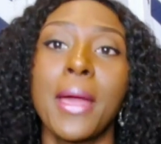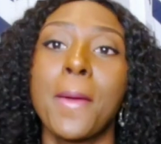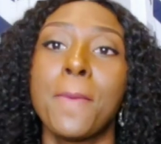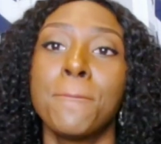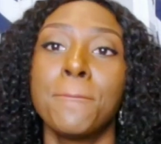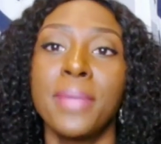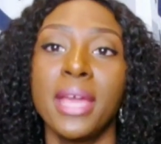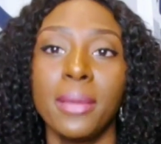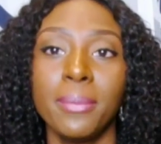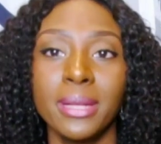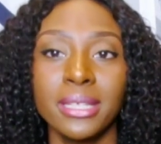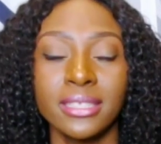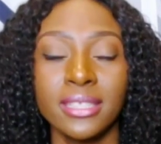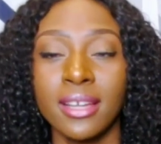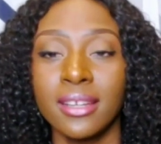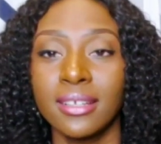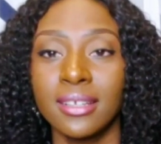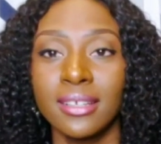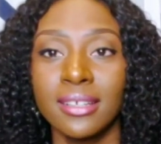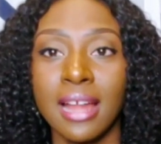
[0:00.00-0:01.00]
maybe it's
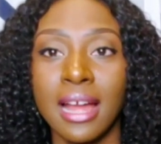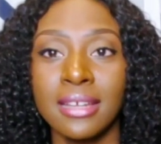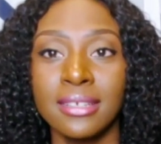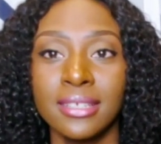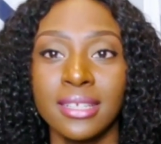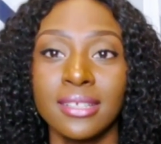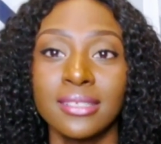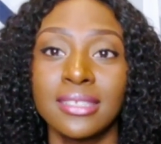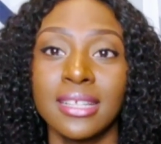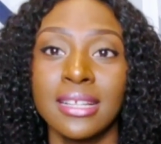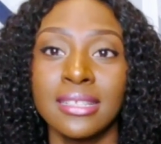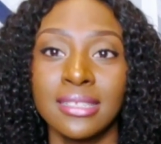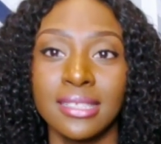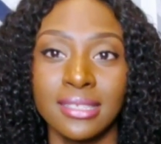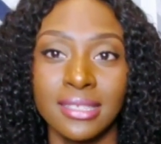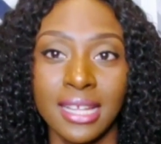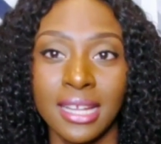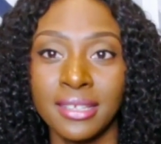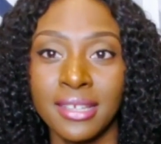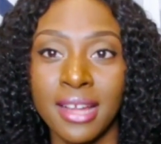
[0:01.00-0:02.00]
not a good idea to
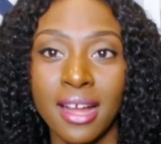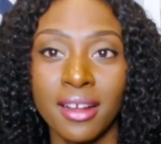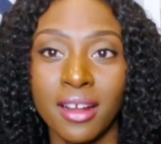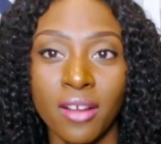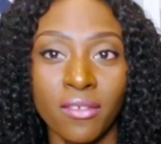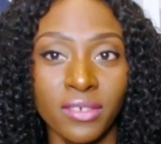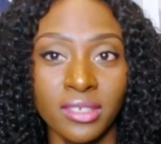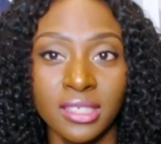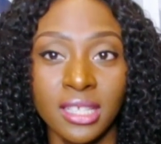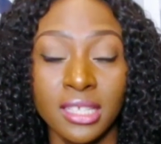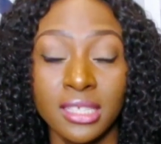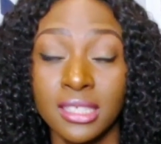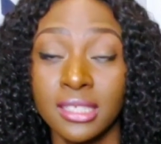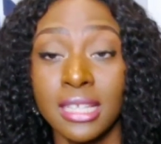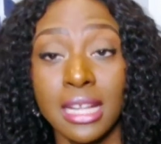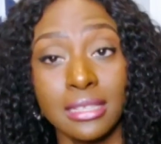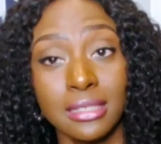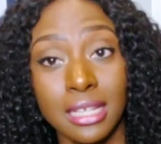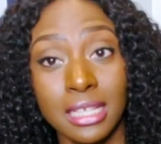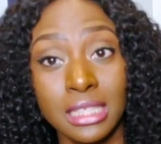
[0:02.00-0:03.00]
entertain that conversation,
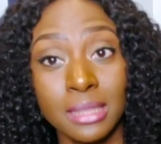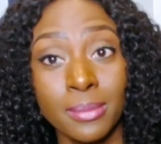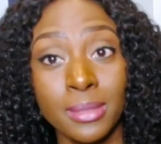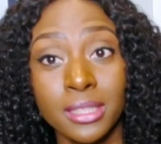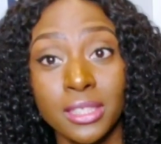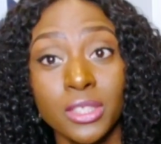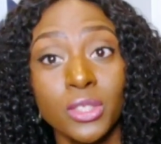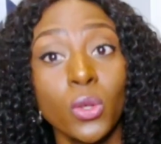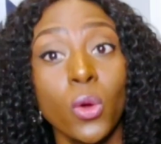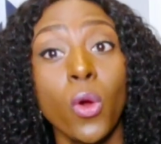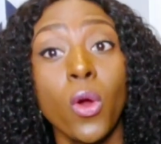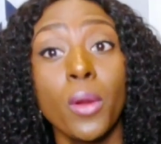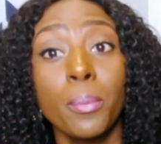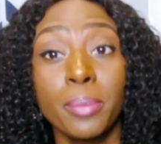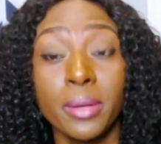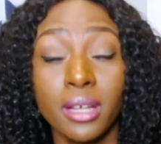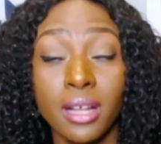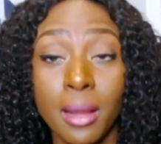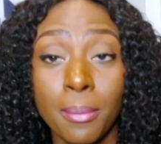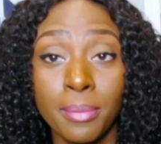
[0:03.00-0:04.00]
that text message, or
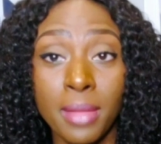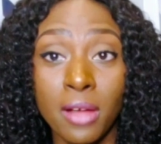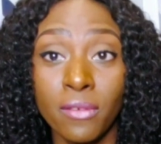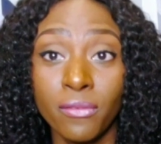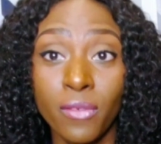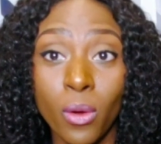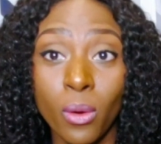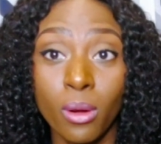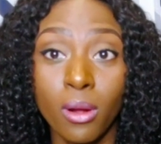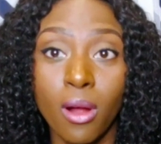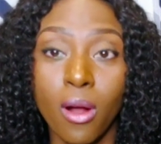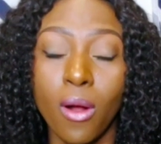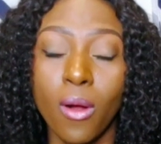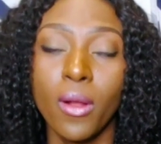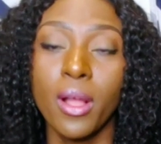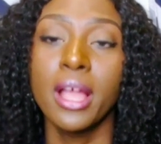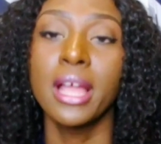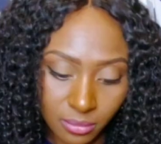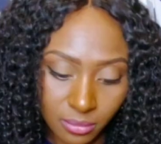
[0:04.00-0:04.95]
pick up that phone call.